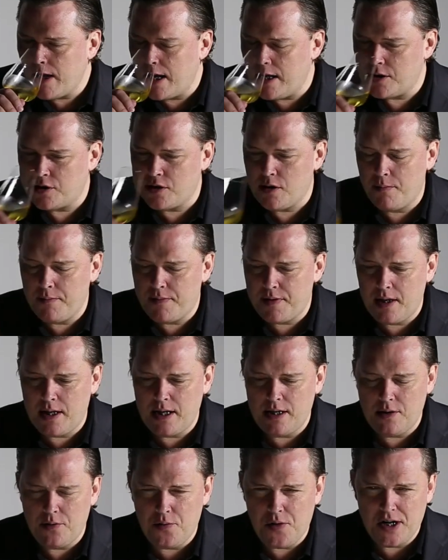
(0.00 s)
and something
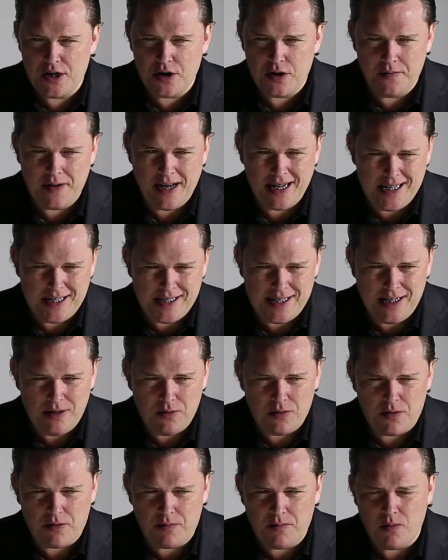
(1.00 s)
in the direction of anise
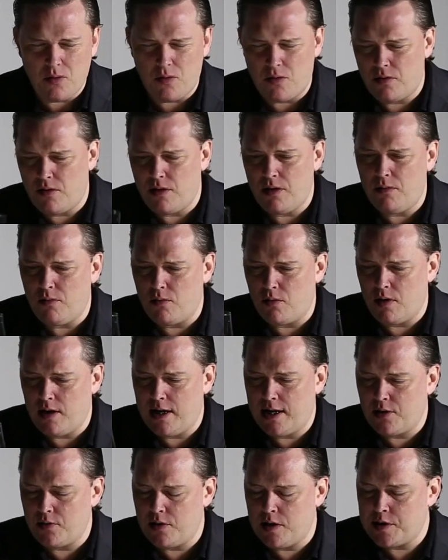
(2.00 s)
or
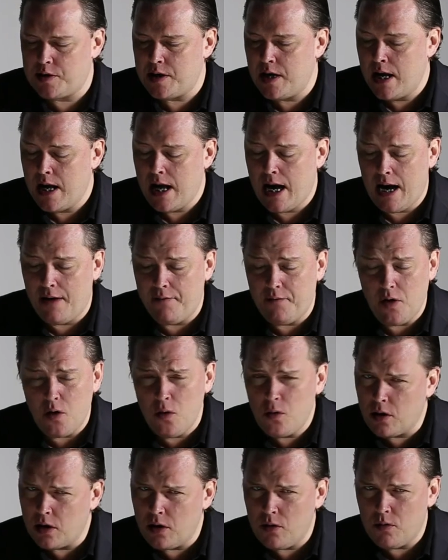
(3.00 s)
licorice. Have
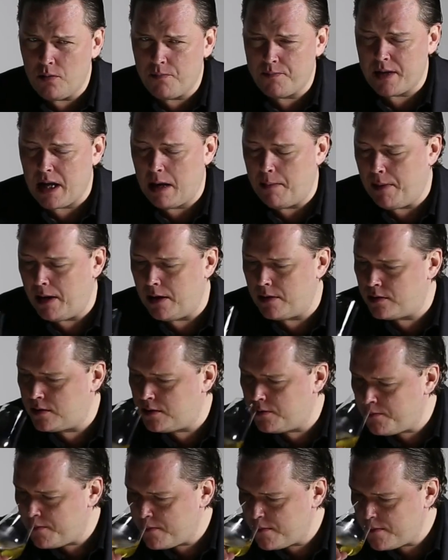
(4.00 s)
no clue about